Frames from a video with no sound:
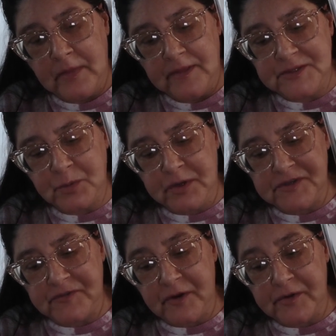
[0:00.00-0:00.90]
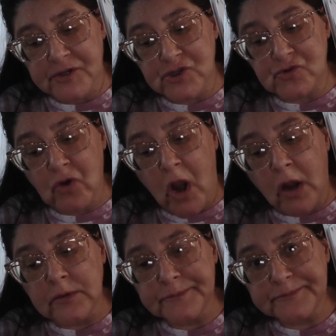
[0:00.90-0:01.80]
This one is very
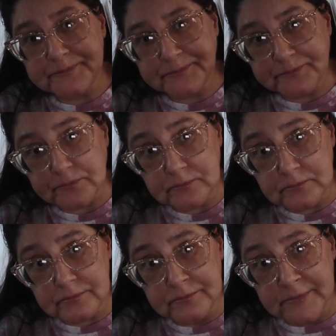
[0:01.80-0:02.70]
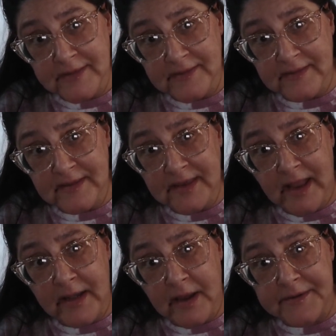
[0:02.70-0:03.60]
strong. This is a
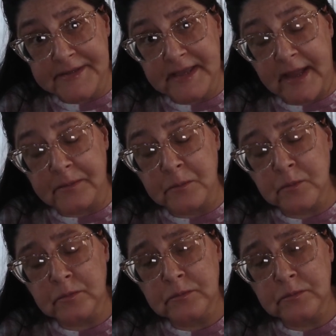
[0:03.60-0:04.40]
10 out of 10